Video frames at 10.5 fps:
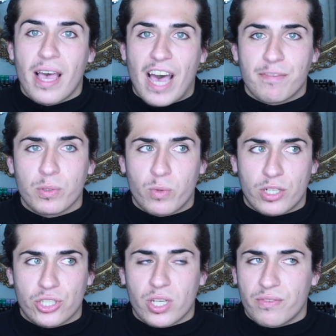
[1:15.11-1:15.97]
I've been
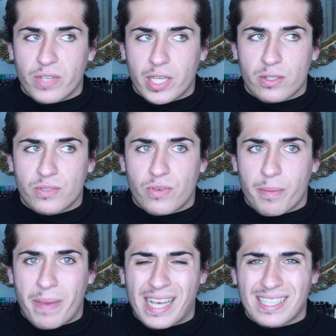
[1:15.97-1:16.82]
watching her videos for
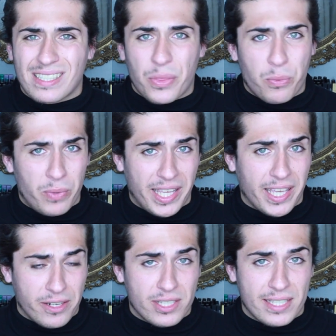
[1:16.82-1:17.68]
the past 3
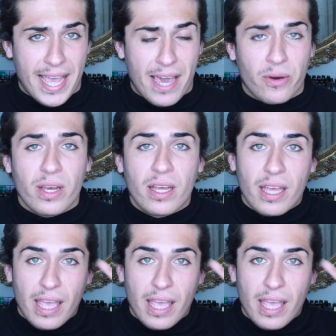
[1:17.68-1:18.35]
years now,